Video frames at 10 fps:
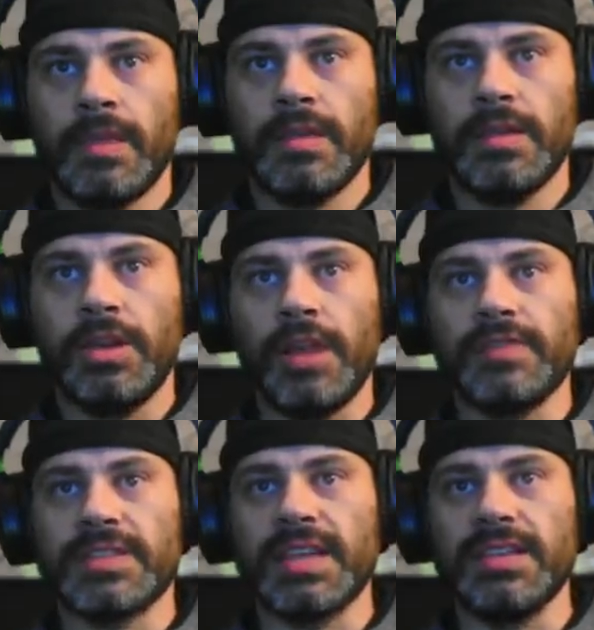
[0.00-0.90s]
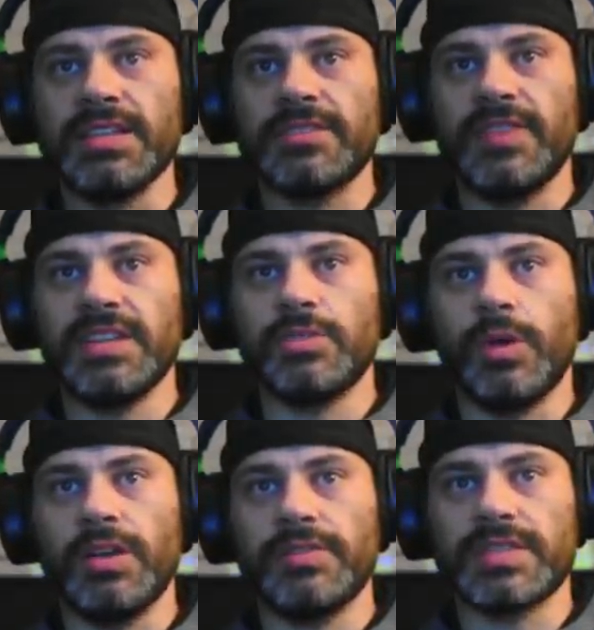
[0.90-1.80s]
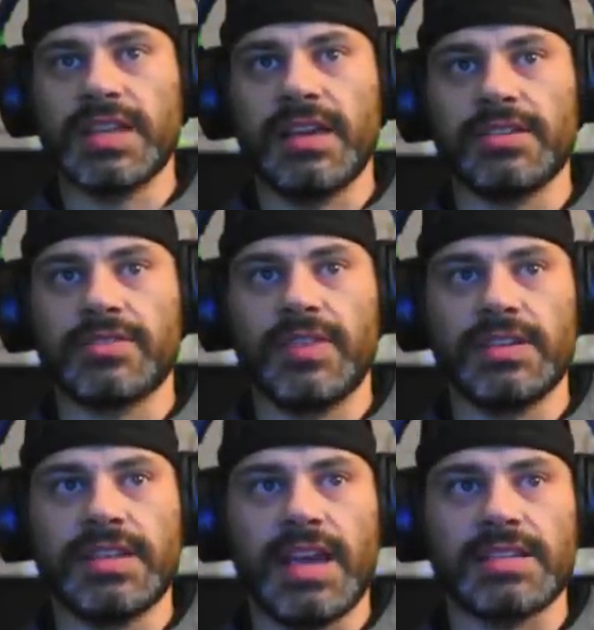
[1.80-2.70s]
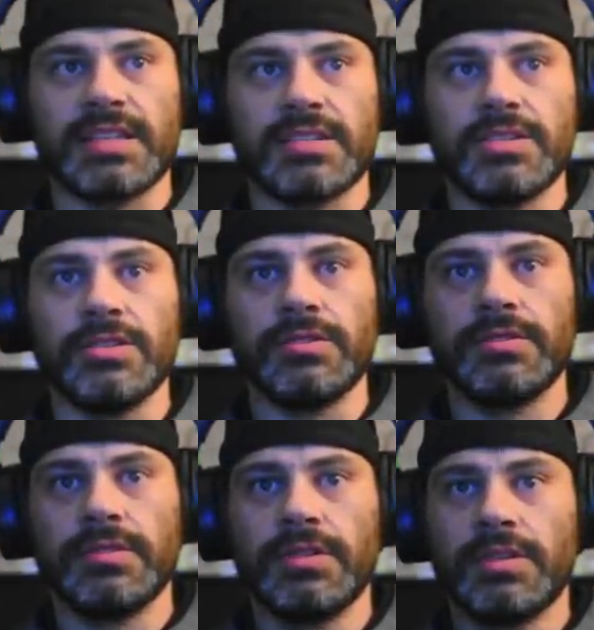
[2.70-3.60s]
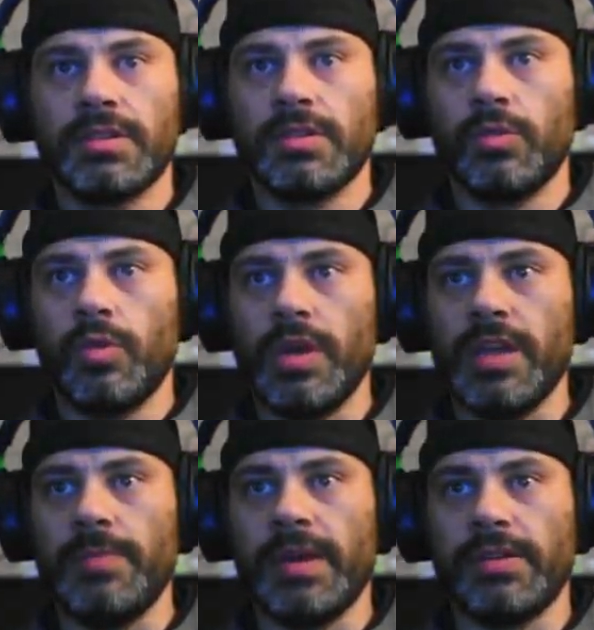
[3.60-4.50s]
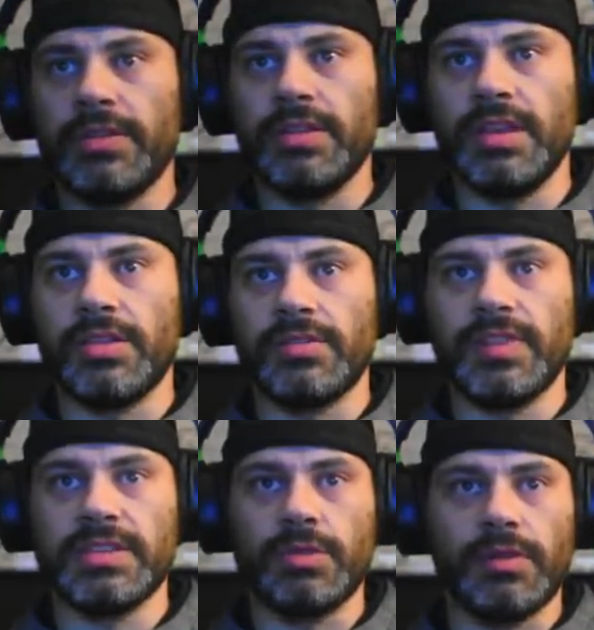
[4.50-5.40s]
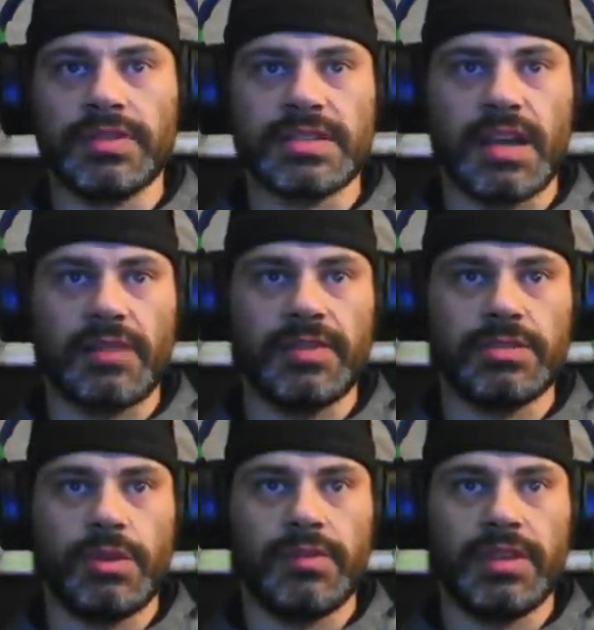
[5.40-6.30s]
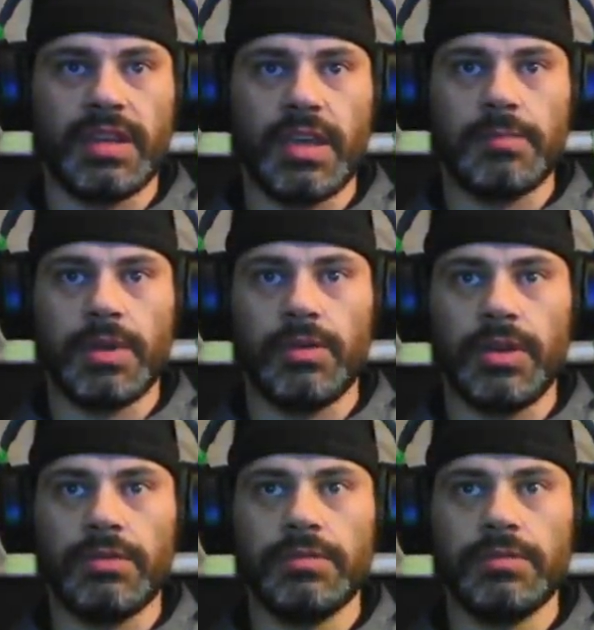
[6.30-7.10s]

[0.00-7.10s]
Now I have to say, this V12 sounds fantastic too. Way better than the other V12, the stock V12 in the game. Oh no.